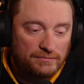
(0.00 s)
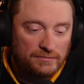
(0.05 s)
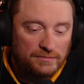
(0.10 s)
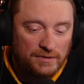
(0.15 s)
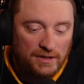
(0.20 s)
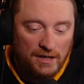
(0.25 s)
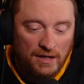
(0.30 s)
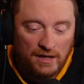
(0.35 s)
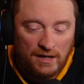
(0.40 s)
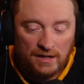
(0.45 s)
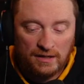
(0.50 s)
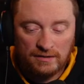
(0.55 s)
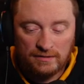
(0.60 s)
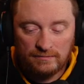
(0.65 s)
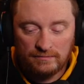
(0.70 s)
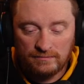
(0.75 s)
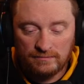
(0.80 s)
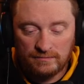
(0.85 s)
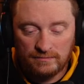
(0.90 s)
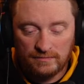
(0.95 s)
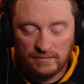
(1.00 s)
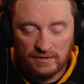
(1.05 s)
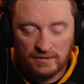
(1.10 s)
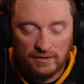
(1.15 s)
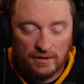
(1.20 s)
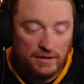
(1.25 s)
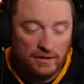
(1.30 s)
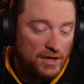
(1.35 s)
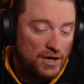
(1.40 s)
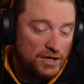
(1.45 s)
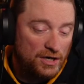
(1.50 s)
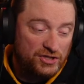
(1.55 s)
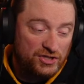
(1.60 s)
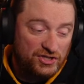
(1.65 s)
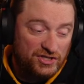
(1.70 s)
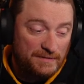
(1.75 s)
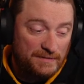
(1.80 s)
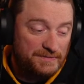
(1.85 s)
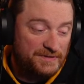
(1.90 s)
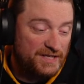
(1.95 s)

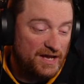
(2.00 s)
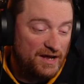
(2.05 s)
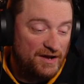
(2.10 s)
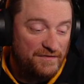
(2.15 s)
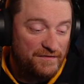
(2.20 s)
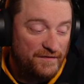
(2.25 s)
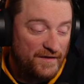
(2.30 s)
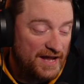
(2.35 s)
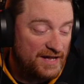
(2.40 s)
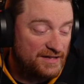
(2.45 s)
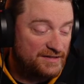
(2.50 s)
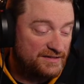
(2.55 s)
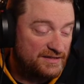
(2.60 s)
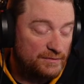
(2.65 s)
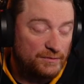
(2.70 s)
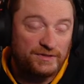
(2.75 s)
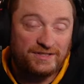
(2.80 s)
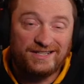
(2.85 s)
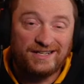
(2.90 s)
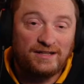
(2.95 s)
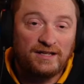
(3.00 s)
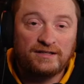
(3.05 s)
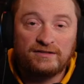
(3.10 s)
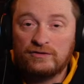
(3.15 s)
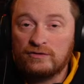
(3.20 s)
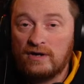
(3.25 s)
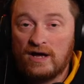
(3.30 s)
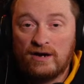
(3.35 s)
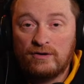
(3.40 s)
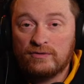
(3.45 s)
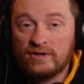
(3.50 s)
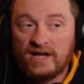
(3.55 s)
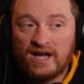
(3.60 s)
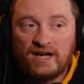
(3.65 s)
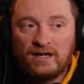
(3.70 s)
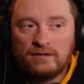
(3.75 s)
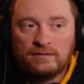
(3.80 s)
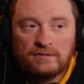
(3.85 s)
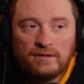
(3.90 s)
subset of fans that would say, like, dude, I don't care.